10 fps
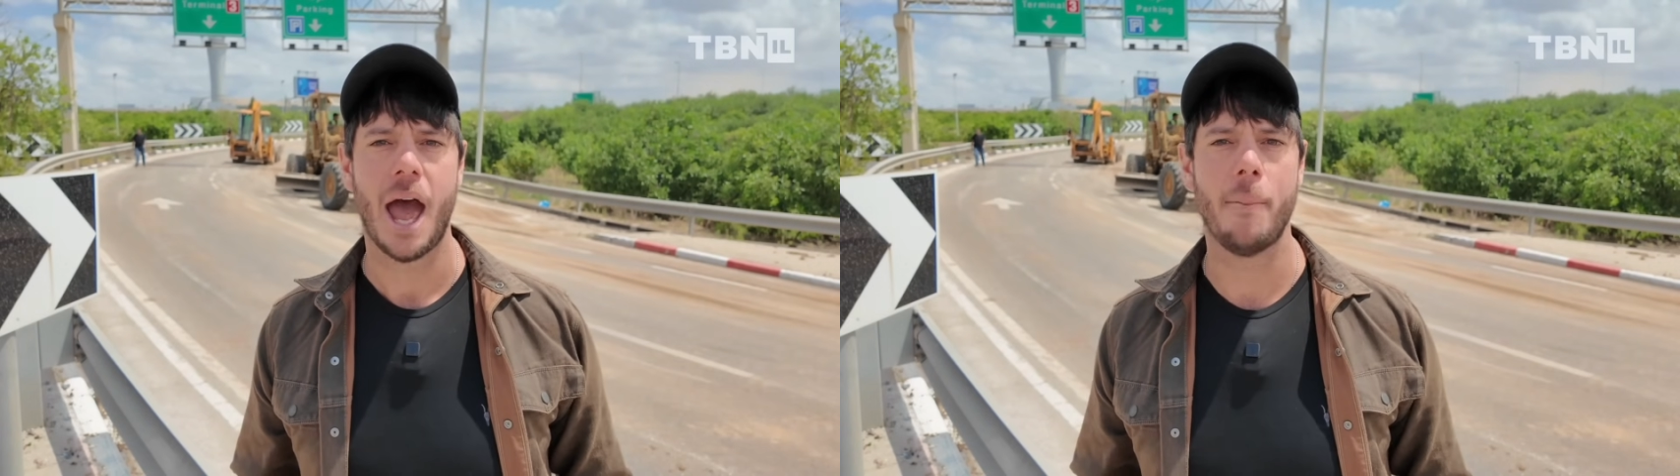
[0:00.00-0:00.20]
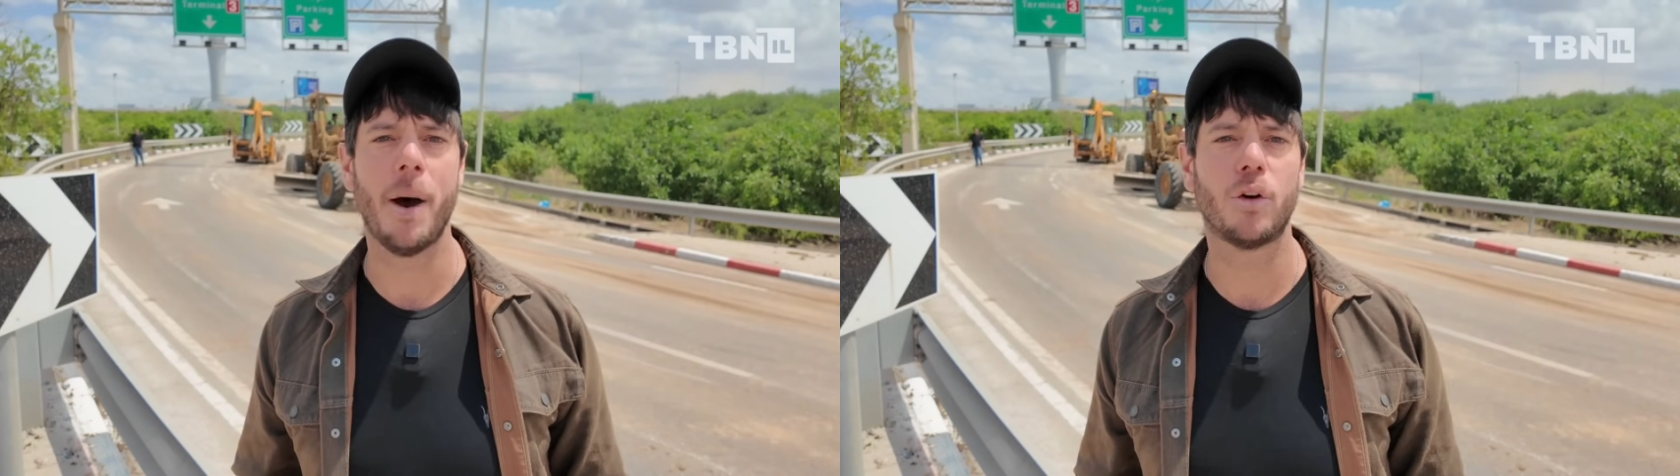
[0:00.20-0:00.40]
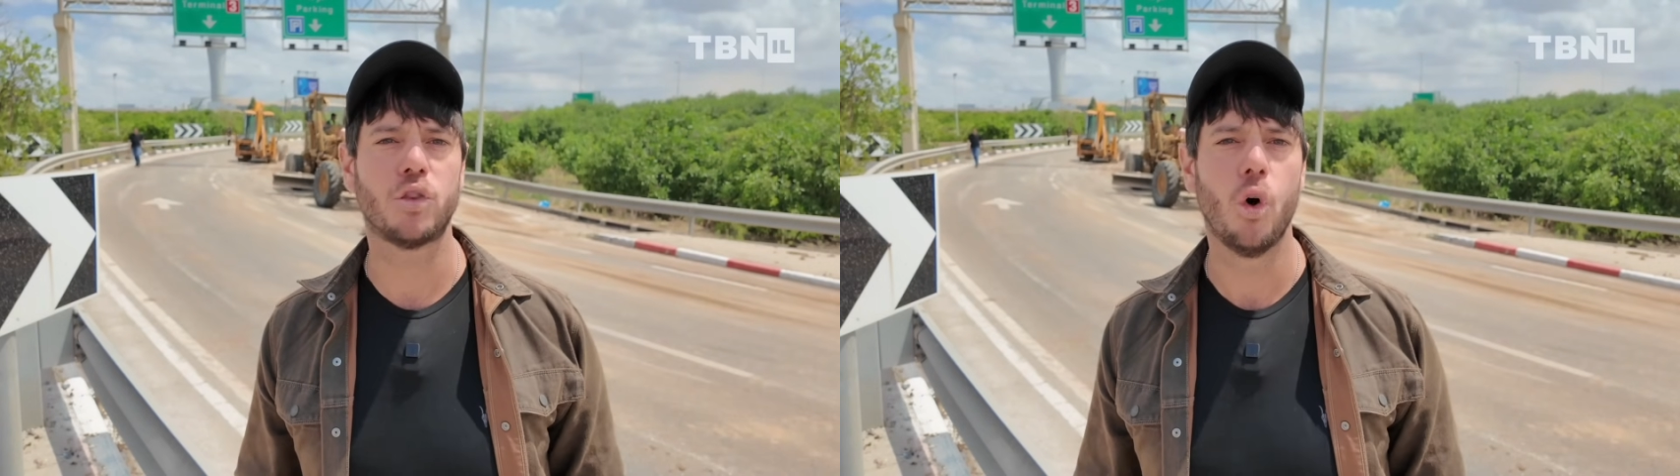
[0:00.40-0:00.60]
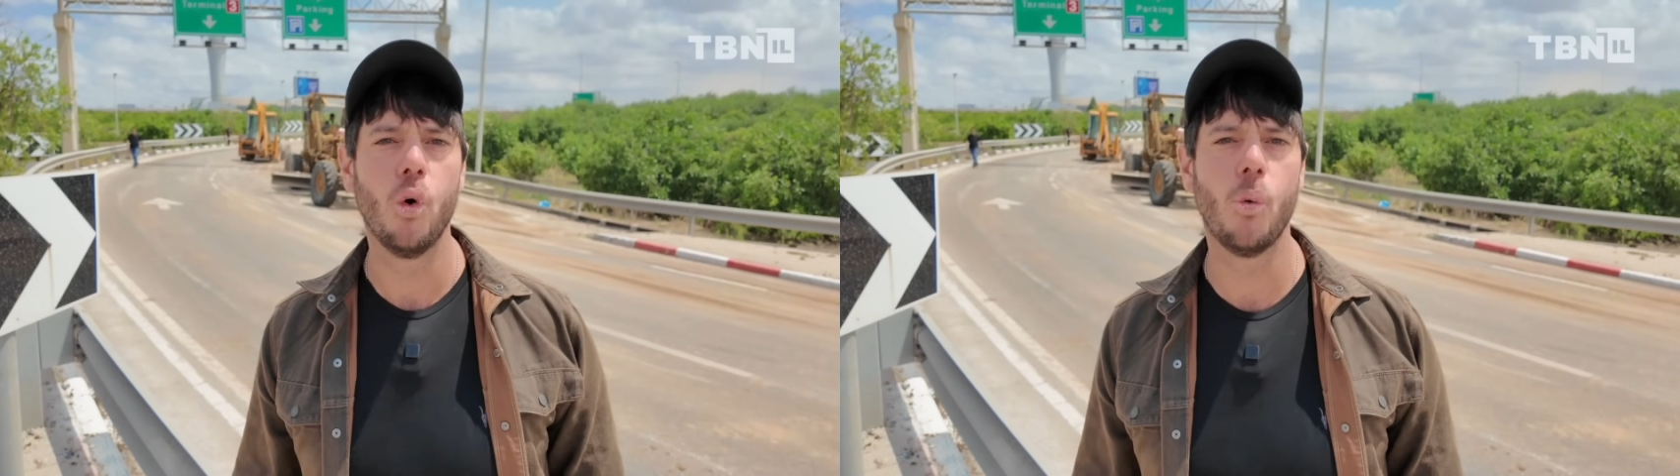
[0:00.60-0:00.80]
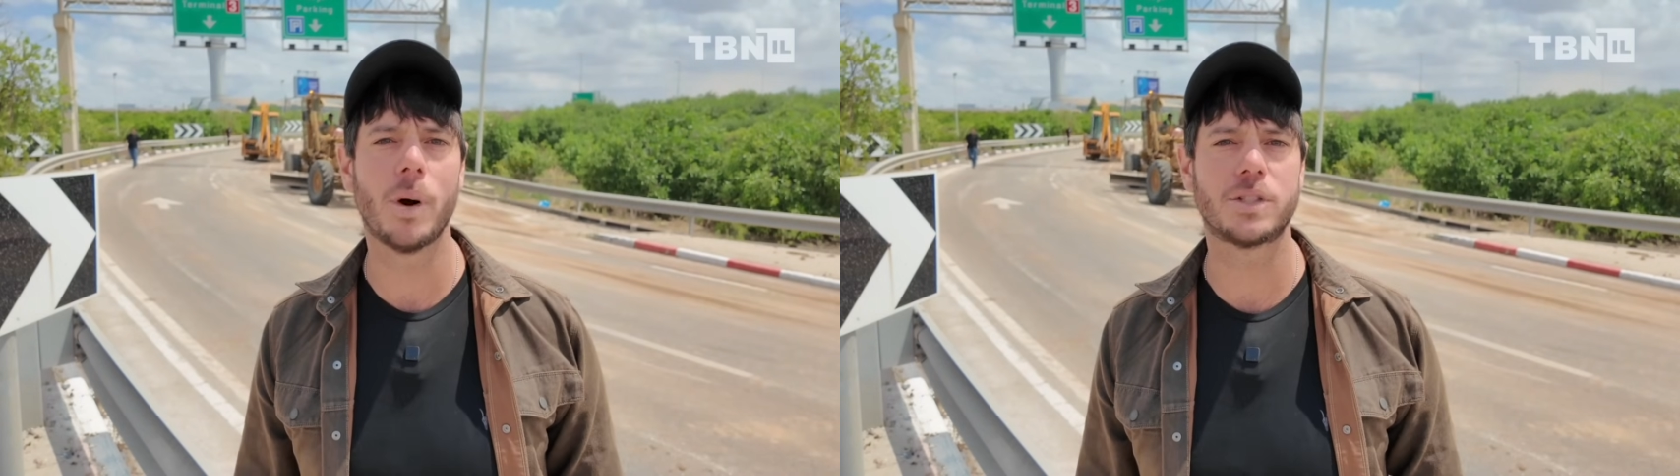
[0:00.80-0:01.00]
about
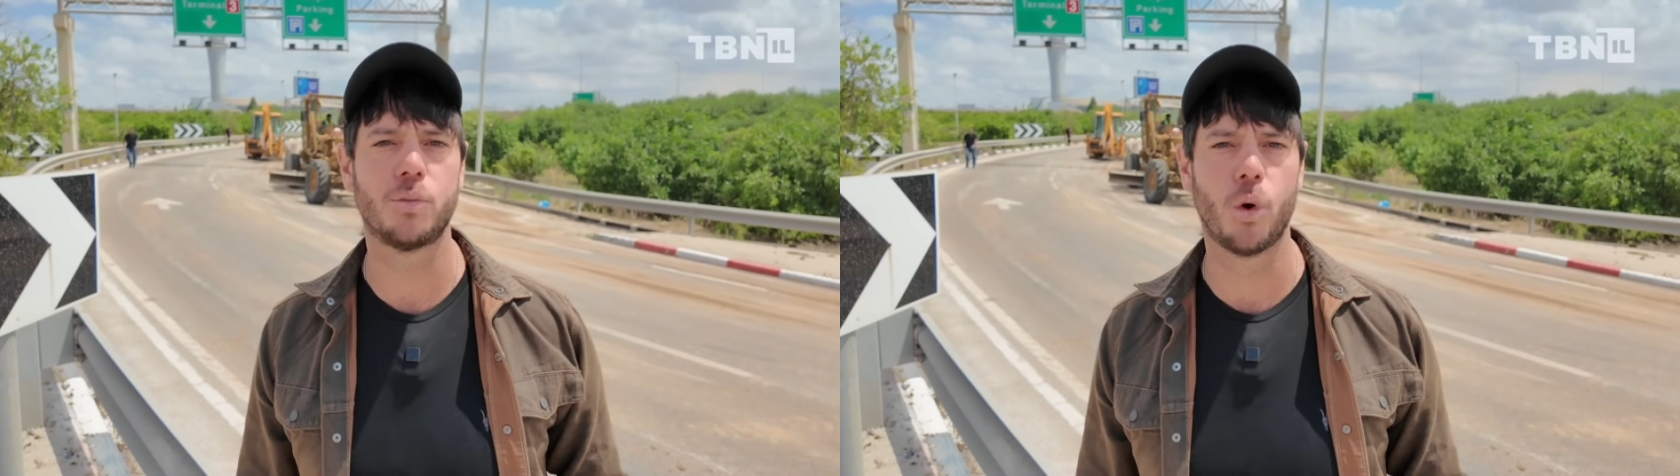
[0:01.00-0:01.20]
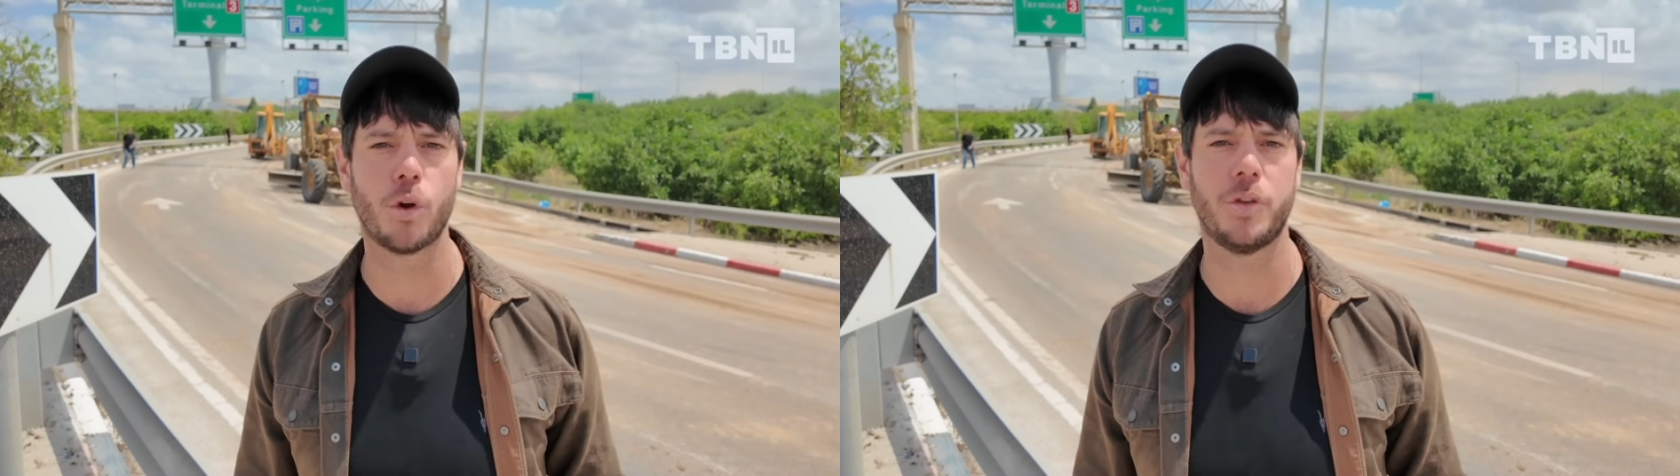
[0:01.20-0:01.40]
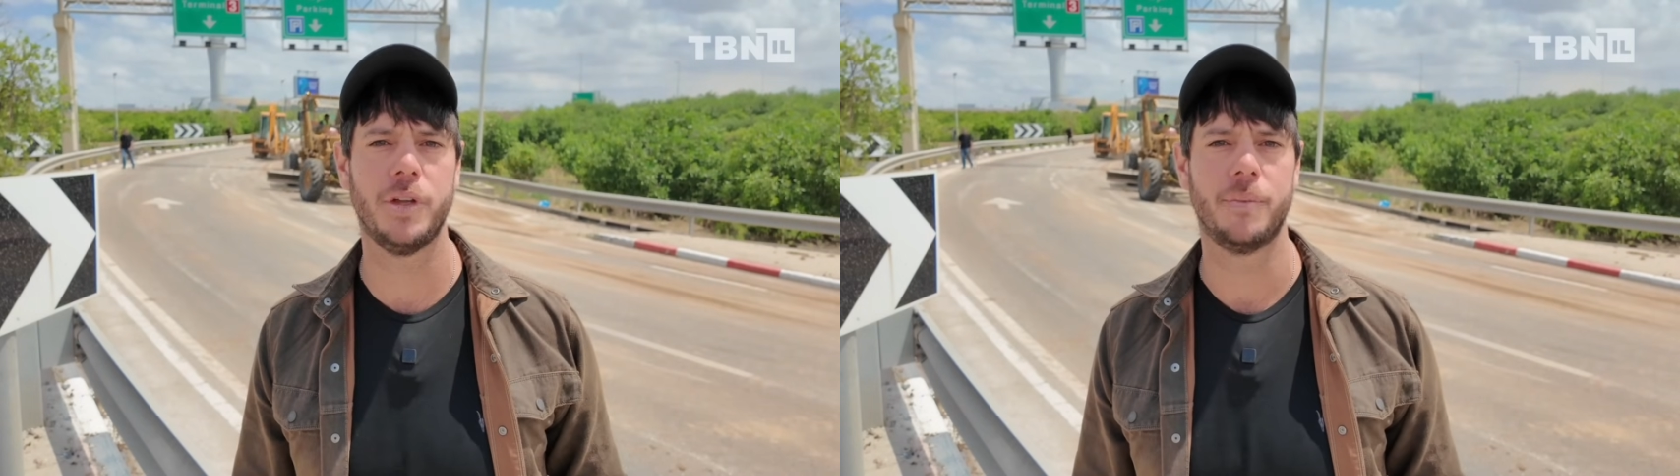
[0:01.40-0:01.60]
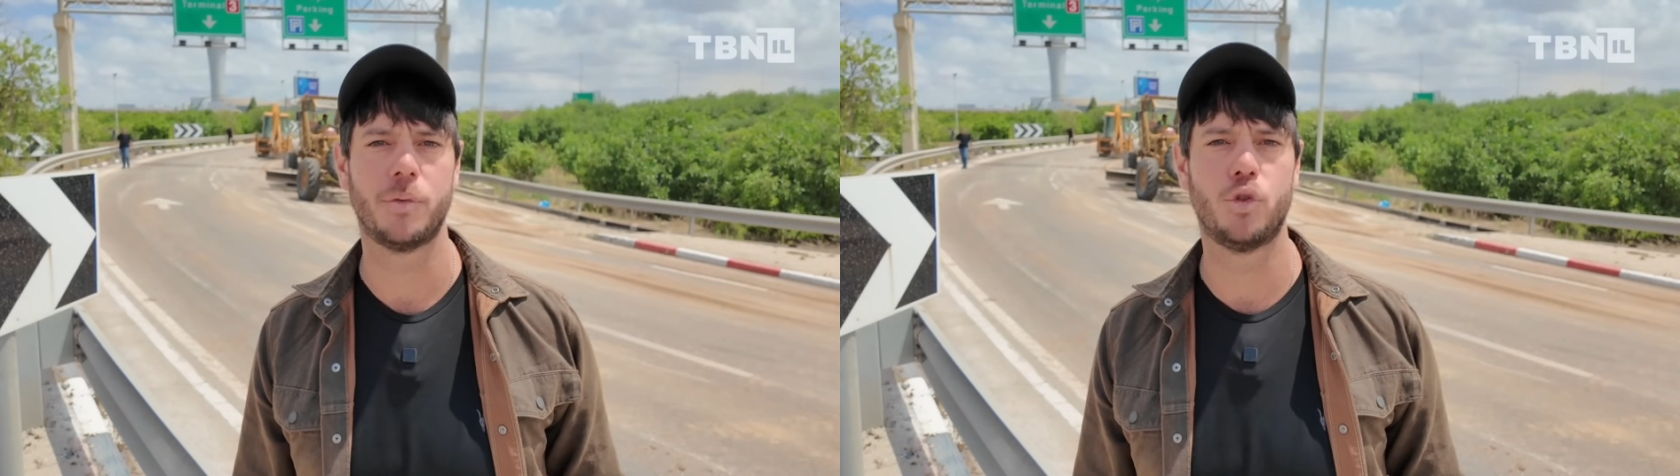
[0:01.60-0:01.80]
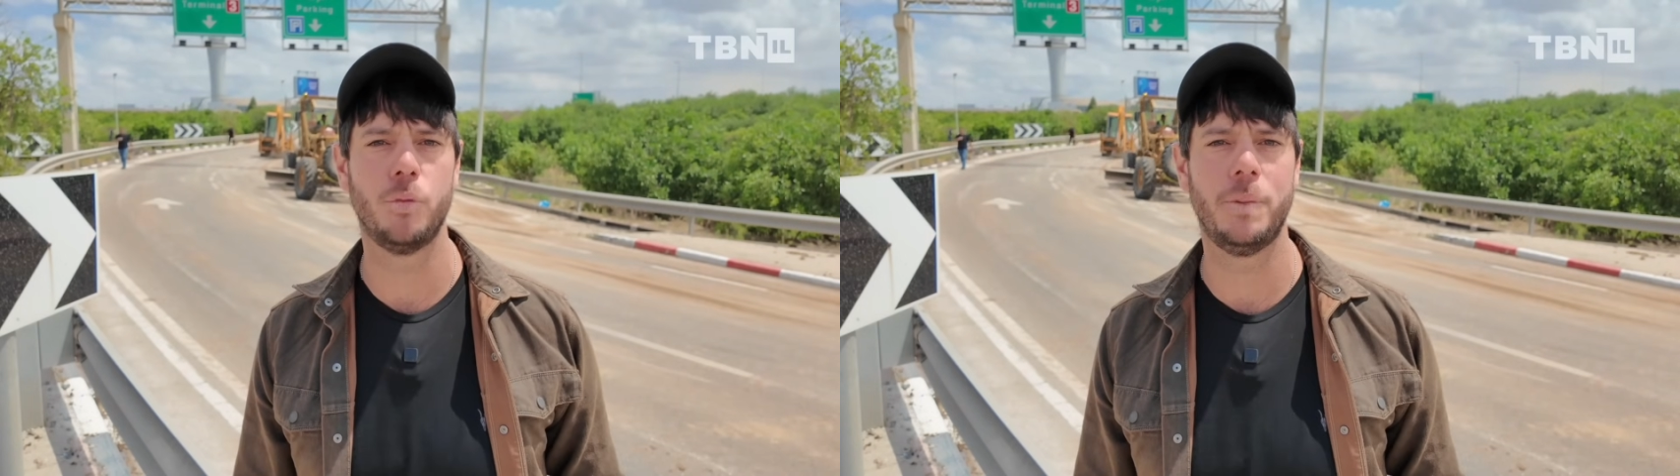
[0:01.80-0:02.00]
who was worthy
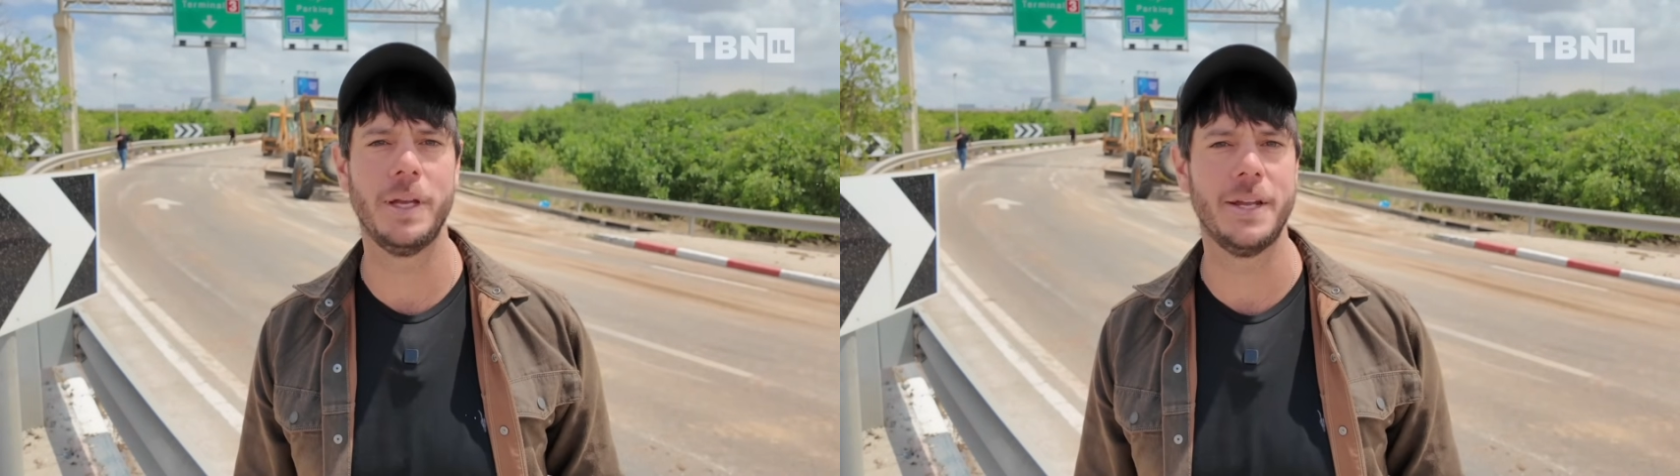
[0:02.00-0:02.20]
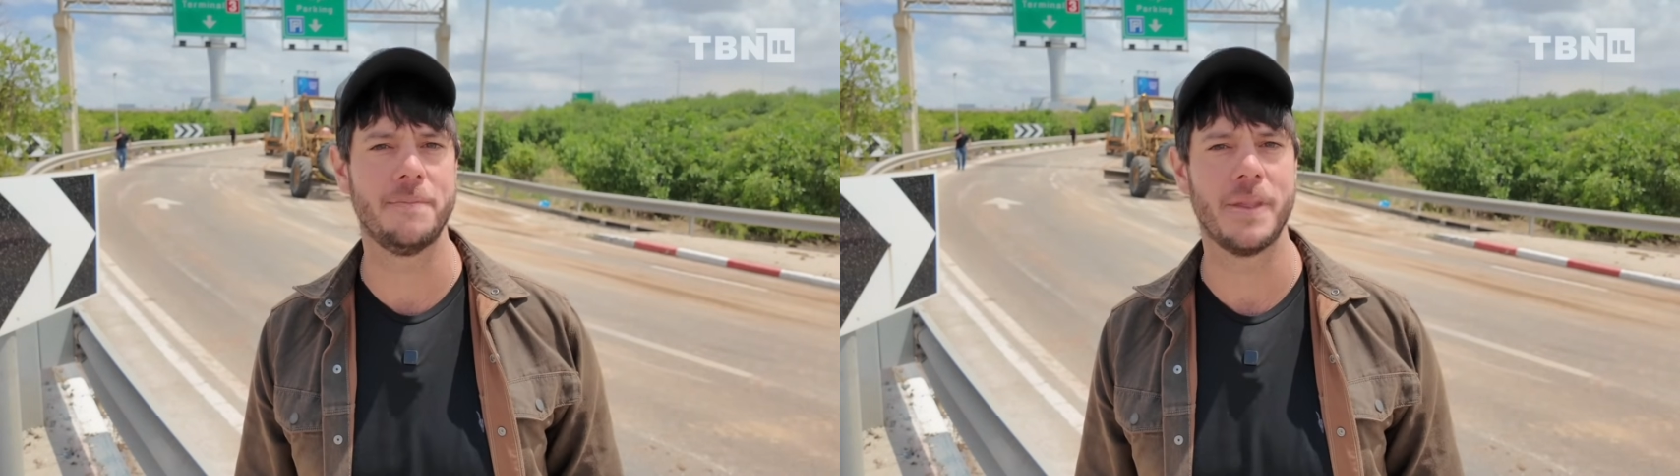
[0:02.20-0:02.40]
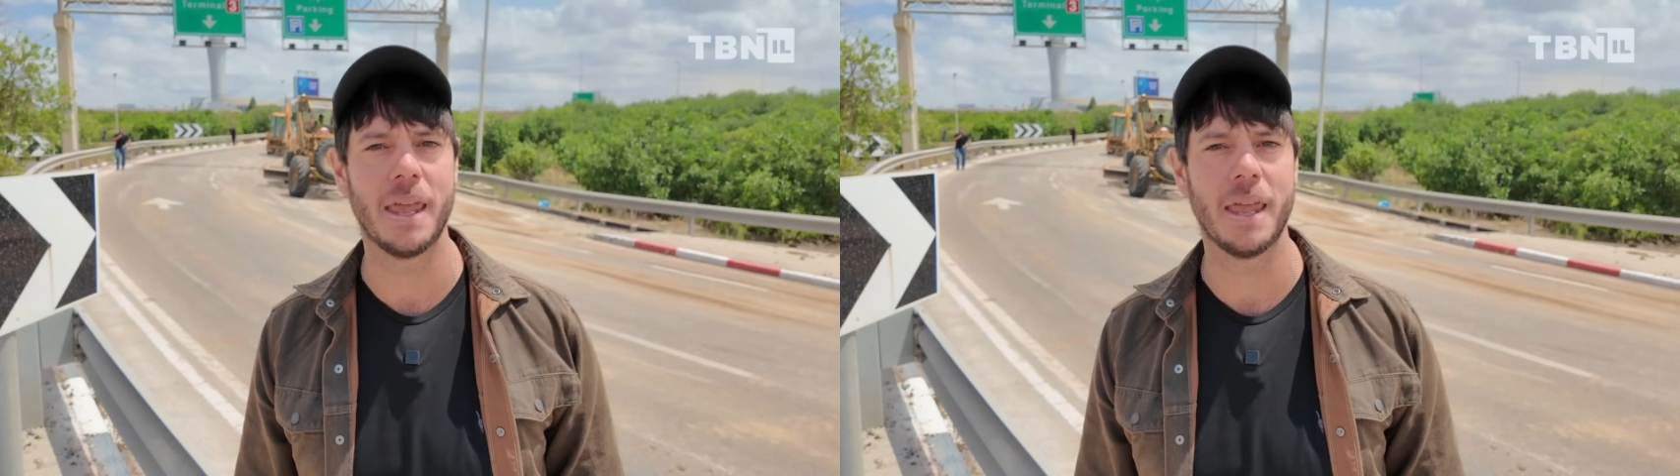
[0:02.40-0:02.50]
to be